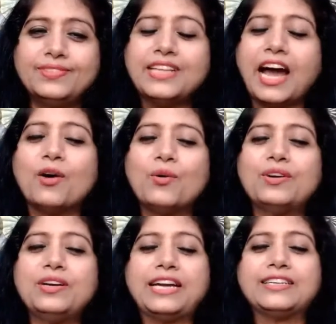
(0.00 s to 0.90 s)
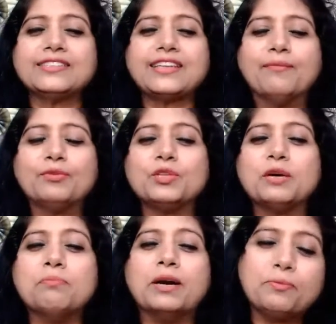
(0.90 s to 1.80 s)
Now let us come to
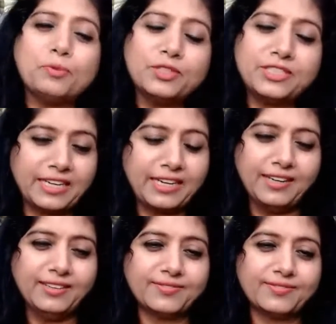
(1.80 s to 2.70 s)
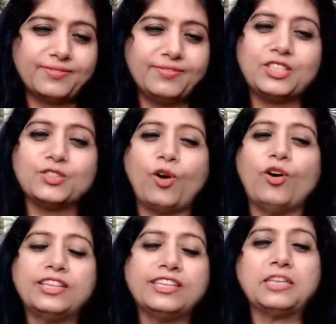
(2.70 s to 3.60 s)
the Manipur chakra, which is
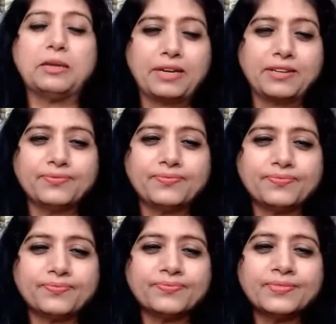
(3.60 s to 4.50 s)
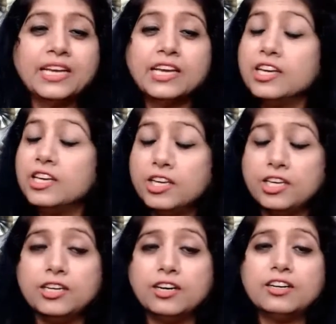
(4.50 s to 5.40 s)
on the stomach.
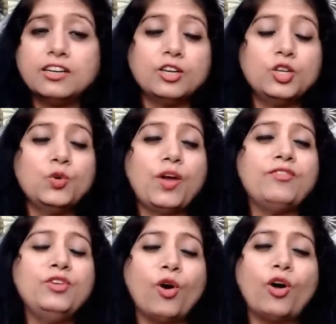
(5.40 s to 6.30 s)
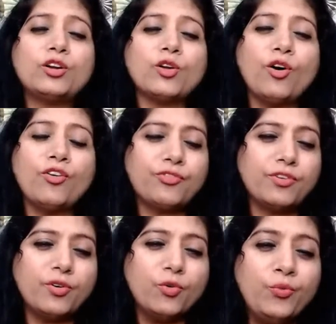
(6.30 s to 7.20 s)
Here you have lot of
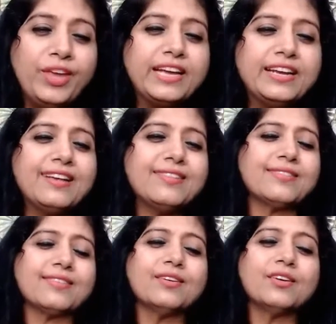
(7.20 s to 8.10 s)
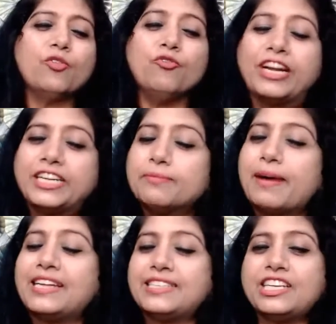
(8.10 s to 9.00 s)
weakness,
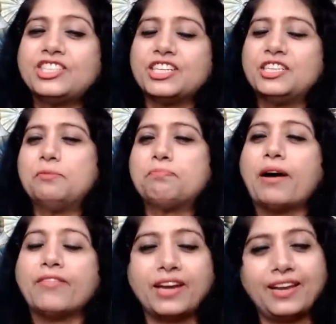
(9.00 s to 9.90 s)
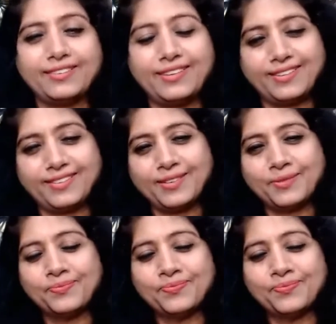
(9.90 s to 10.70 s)
victimization, powerlessness.